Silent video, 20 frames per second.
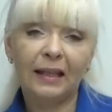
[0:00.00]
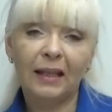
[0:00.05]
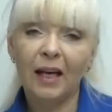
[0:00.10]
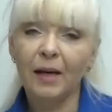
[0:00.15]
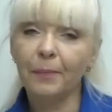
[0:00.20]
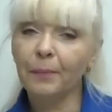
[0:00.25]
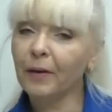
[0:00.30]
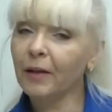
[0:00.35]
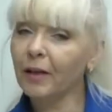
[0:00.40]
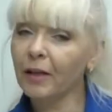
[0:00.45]
I
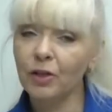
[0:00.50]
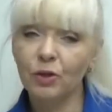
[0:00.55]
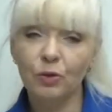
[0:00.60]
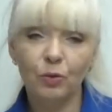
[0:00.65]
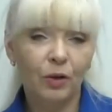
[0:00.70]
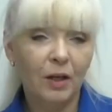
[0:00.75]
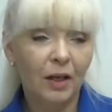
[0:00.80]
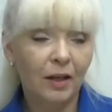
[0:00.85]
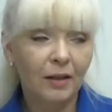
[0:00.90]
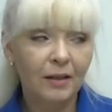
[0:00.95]
will
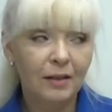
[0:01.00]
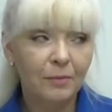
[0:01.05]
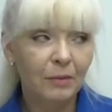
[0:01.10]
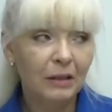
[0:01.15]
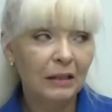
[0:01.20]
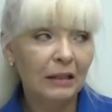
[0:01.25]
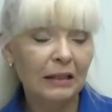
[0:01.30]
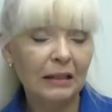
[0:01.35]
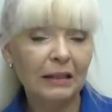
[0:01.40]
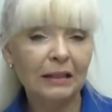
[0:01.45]
show how
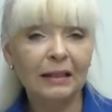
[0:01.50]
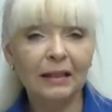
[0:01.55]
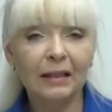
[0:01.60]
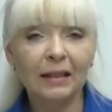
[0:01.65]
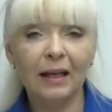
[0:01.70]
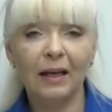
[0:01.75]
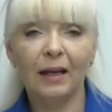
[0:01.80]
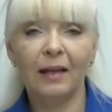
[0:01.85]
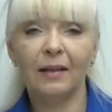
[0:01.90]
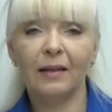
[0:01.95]
to
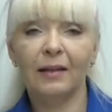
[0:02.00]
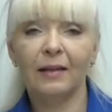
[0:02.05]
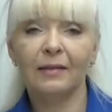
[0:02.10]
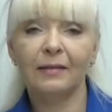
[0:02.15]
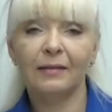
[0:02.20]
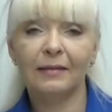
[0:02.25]
alter the dress